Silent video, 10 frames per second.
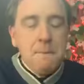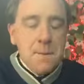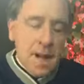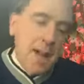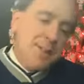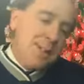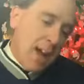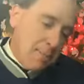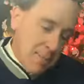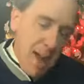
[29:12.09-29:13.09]
and I'll
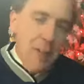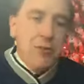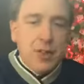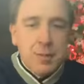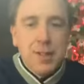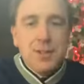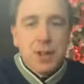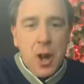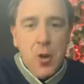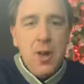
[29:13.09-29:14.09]
say, "Yeah, three months
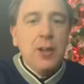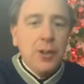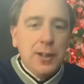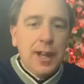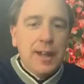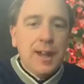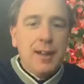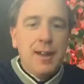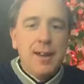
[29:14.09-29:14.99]
ago it looked like it."